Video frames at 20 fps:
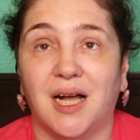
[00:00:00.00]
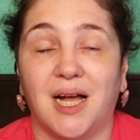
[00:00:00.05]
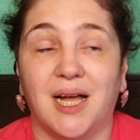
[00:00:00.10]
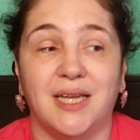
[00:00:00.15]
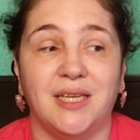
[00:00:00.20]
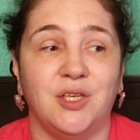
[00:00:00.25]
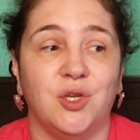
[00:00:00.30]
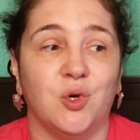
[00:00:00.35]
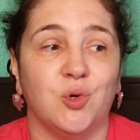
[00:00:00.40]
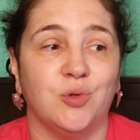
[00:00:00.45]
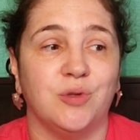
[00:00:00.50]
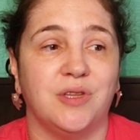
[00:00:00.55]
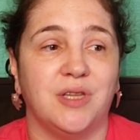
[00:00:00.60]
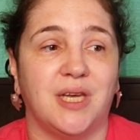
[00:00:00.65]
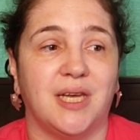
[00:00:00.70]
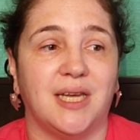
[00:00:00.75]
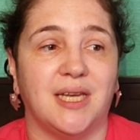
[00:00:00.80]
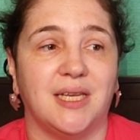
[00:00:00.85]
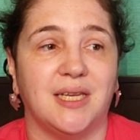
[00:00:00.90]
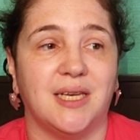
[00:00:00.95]
I know
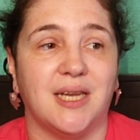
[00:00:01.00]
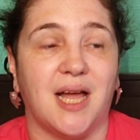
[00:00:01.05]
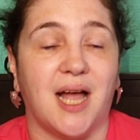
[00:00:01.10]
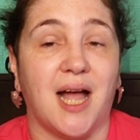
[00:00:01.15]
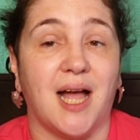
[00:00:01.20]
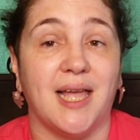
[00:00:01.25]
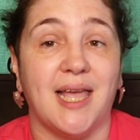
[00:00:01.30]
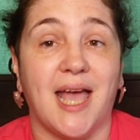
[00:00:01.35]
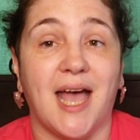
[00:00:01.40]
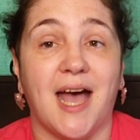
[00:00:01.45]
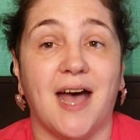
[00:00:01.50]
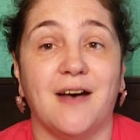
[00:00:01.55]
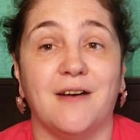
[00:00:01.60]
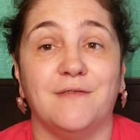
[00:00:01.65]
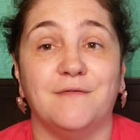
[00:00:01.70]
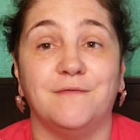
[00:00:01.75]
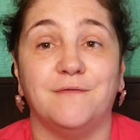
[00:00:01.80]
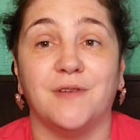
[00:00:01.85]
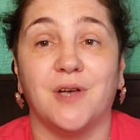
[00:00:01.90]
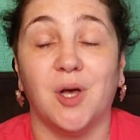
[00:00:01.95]
that I
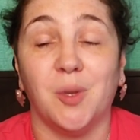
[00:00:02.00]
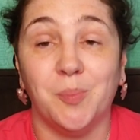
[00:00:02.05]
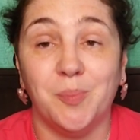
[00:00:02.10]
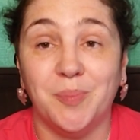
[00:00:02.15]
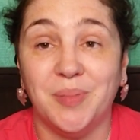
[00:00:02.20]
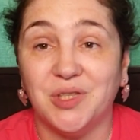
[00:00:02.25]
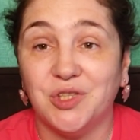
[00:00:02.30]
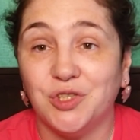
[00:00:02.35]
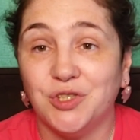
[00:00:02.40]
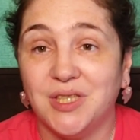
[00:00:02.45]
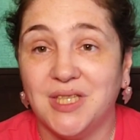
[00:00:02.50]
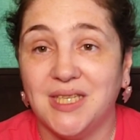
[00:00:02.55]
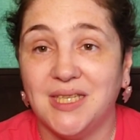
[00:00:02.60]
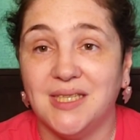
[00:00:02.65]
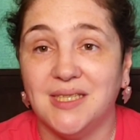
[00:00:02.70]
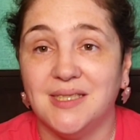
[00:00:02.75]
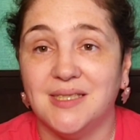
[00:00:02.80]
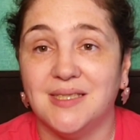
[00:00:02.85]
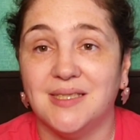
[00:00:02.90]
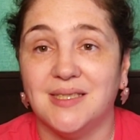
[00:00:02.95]
have
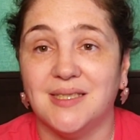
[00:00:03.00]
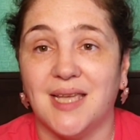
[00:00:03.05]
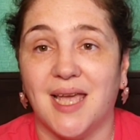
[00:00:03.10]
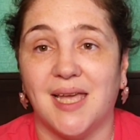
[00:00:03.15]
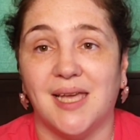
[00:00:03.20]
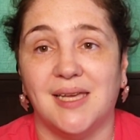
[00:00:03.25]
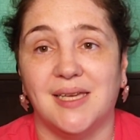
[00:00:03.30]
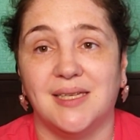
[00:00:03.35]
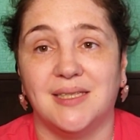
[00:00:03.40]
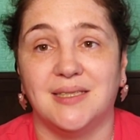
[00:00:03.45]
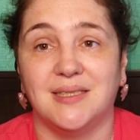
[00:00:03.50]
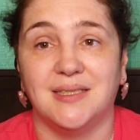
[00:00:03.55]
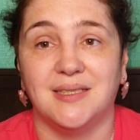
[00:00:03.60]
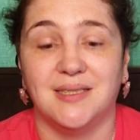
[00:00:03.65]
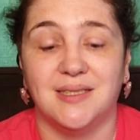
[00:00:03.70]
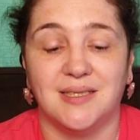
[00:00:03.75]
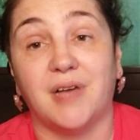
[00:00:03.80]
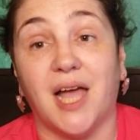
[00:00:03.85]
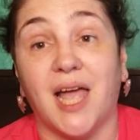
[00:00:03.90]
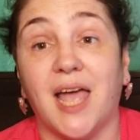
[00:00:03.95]
abilities
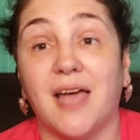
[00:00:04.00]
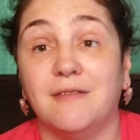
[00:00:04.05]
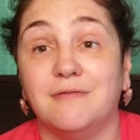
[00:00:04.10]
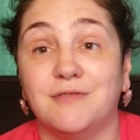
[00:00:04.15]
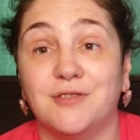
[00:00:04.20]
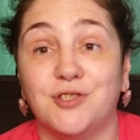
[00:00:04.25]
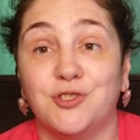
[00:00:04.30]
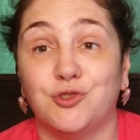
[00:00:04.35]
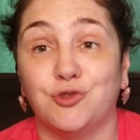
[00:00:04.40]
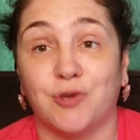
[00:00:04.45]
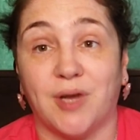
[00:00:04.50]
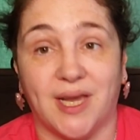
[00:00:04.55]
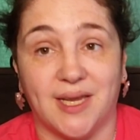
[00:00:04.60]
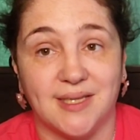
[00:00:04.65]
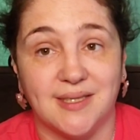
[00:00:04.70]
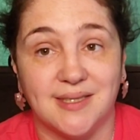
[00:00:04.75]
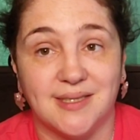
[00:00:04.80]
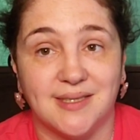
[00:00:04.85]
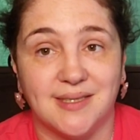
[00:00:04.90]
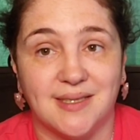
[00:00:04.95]
and I have
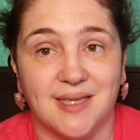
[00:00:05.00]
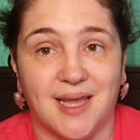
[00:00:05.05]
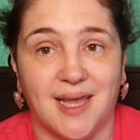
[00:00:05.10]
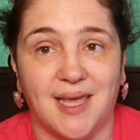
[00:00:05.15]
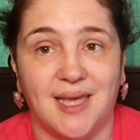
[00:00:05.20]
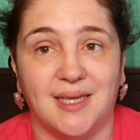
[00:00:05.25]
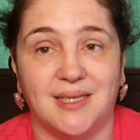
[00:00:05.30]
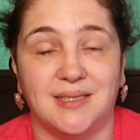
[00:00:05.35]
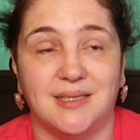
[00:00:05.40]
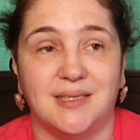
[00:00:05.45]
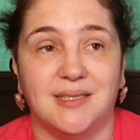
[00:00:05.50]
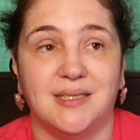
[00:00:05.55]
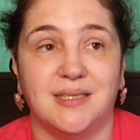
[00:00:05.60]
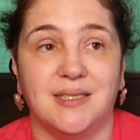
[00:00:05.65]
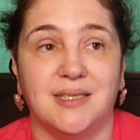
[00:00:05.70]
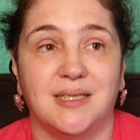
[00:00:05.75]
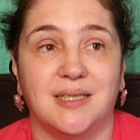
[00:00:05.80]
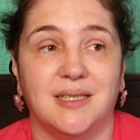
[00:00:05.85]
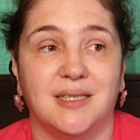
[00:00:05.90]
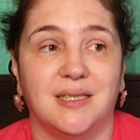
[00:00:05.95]
strengths and
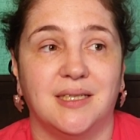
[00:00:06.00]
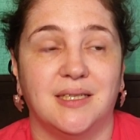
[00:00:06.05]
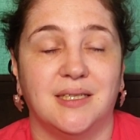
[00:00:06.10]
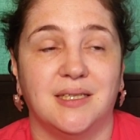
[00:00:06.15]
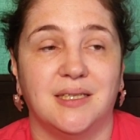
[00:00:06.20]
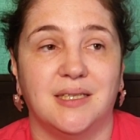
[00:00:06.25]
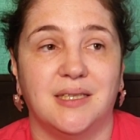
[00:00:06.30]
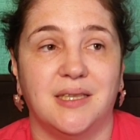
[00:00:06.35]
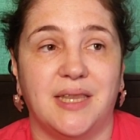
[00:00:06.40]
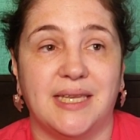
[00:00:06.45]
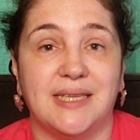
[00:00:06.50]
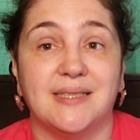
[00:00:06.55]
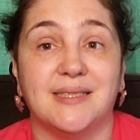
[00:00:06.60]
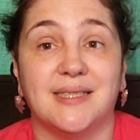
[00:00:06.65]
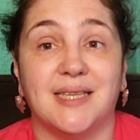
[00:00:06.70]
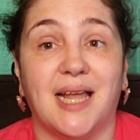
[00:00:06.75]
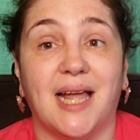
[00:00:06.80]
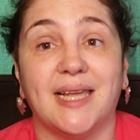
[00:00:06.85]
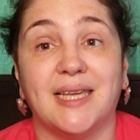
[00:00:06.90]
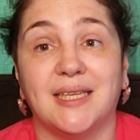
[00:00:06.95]
things
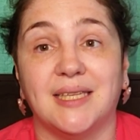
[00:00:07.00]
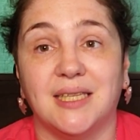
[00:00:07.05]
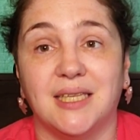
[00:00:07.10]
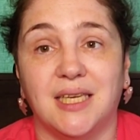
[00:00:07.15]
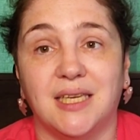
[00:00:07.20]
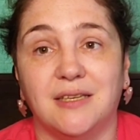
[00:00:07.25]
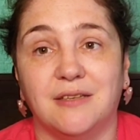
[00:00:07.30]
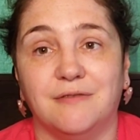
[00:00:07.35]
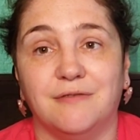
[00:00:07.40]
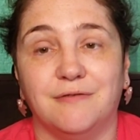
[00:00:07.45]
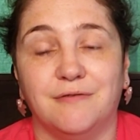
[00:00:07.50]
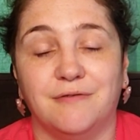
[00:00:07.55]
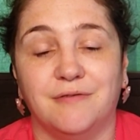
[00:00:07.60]
that I can give.